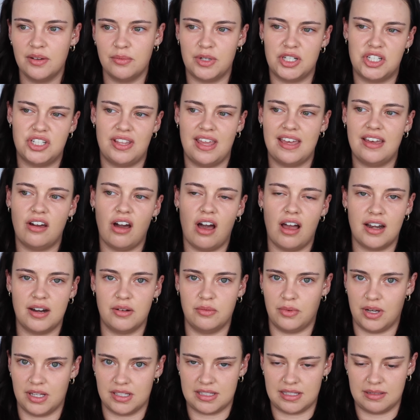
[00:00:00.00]
which thank God
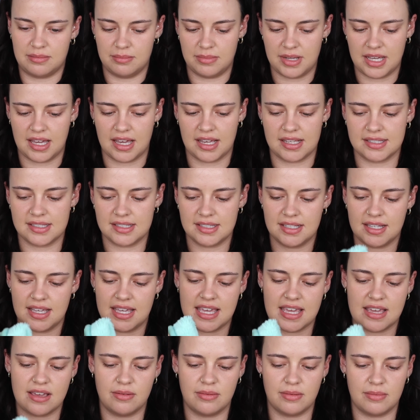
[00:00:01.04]
it wasn't because
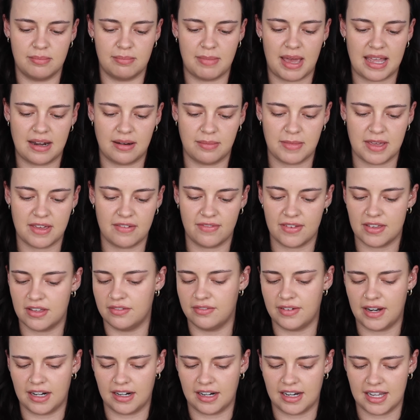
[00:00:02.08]
he made me feel
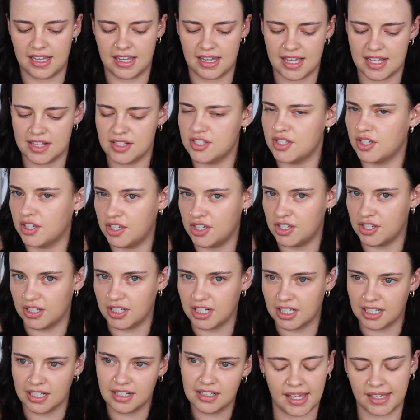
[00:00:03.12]
very
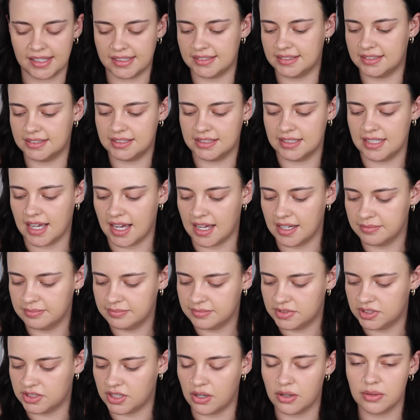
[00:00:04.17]
insecure. And yeah,
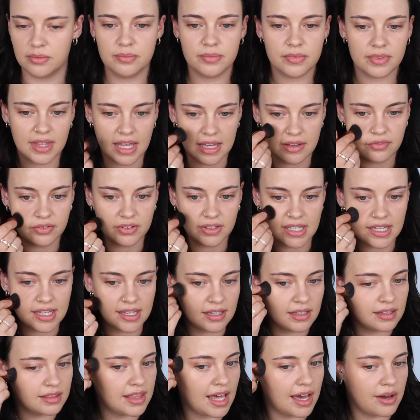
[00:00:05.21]
so
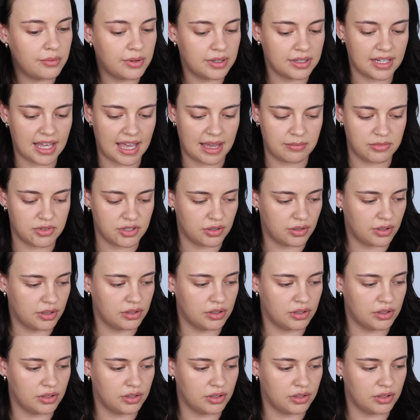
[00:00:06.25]
thankfully that one came to a